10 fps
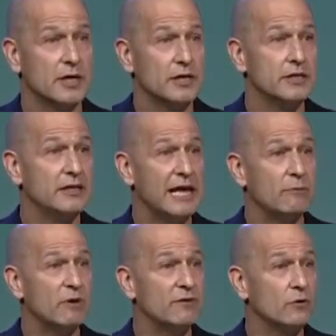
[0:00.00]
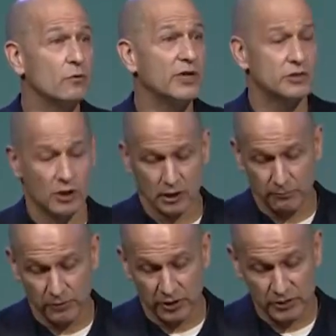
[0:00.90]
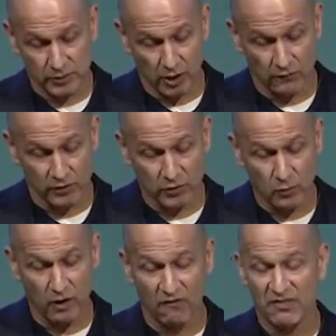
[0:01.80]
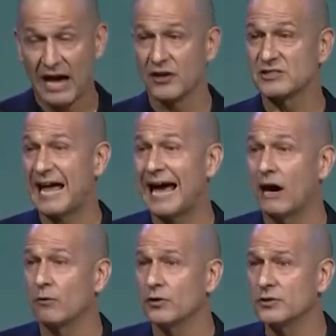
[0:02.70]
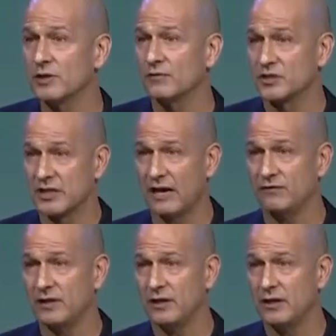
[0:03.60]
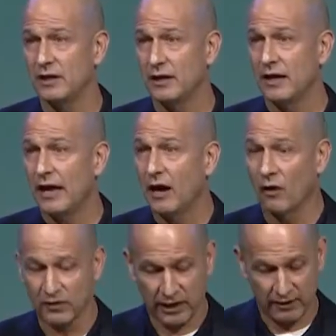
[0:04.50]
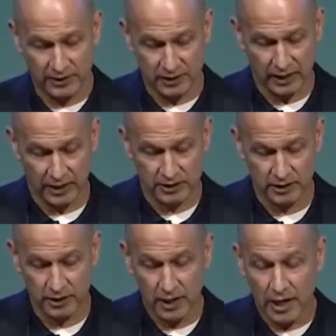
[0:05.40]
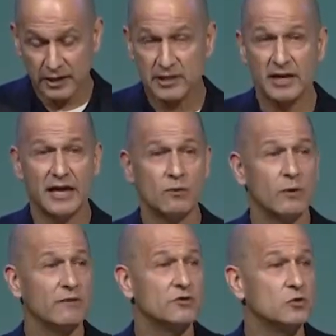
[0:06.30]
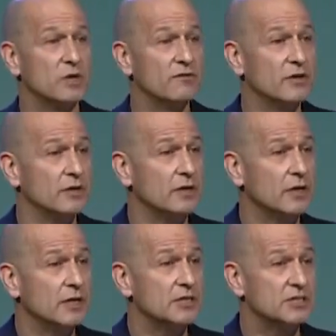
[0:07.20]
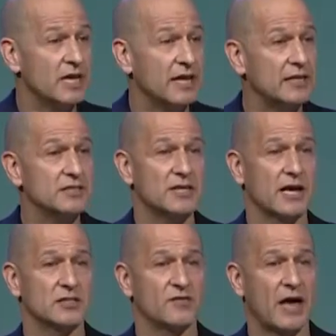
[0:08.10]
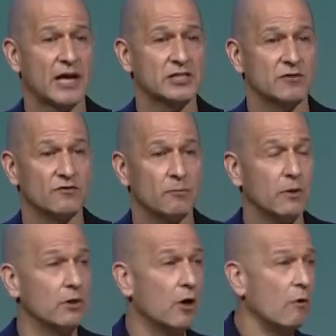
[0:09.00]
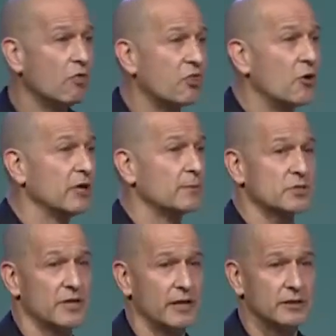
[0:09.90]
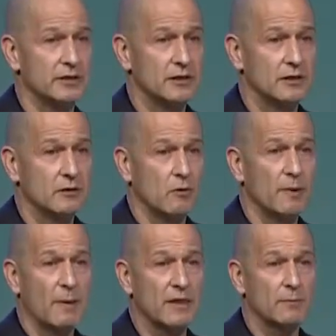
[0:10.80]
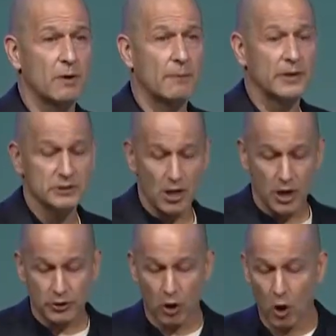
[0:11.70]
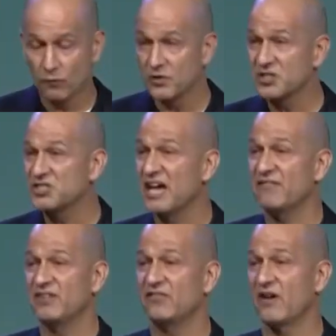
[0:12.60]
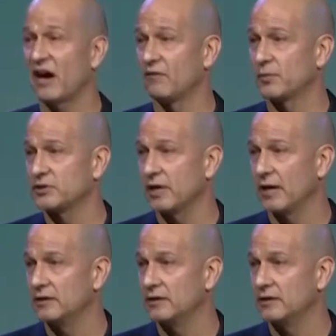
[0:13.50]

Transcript: To date, we've enriched our communities with over 12,000 hours of safety, healthcare, and education. To date, we have driven tenant satisfaction from below 30% when we buy the properties to over 75%.